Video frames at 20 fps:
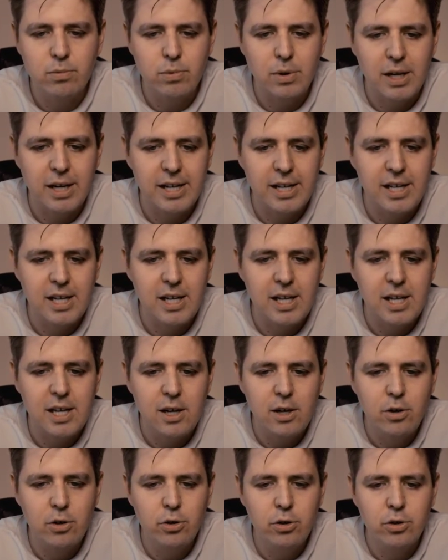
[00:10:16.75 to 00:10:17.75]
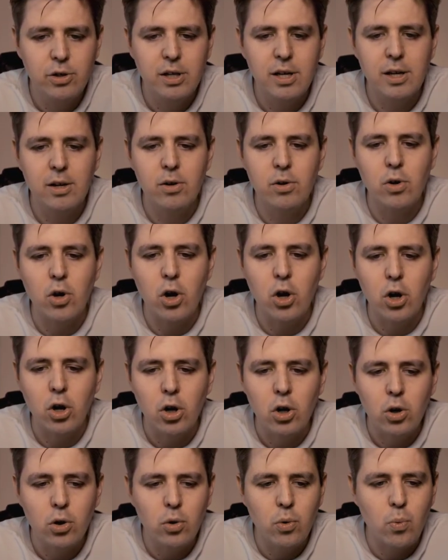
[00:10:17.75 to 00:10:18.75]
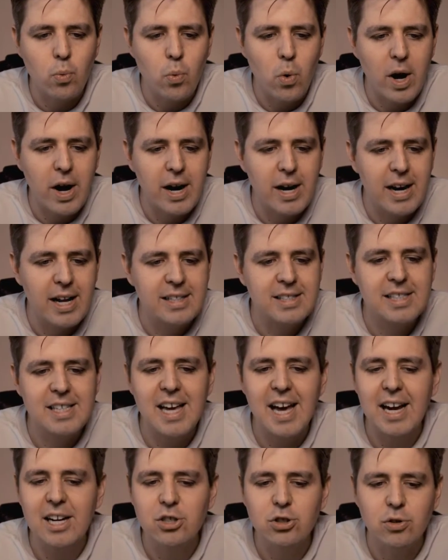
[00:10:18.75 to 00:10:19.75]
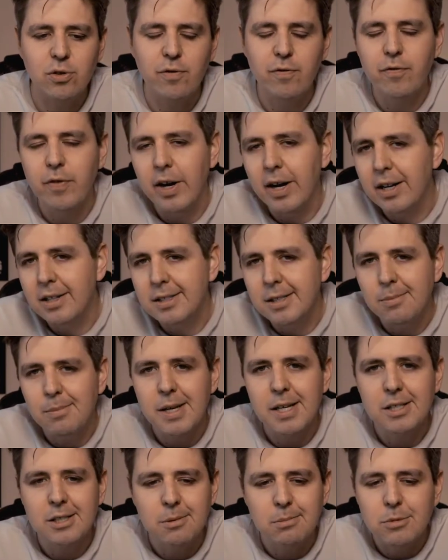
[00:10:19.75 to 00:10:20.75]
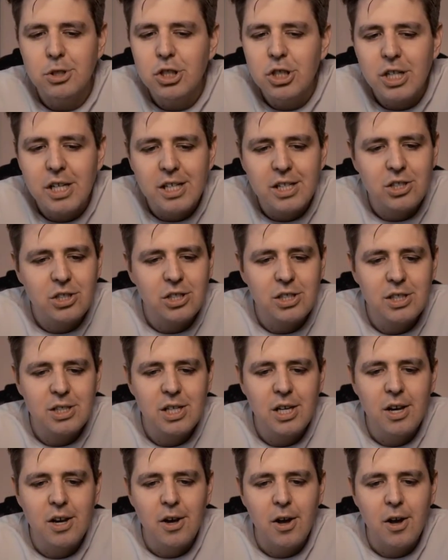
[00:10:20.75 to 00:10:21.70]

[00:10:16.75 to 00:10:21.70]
Like here, you can look right at the actual files and make some changes.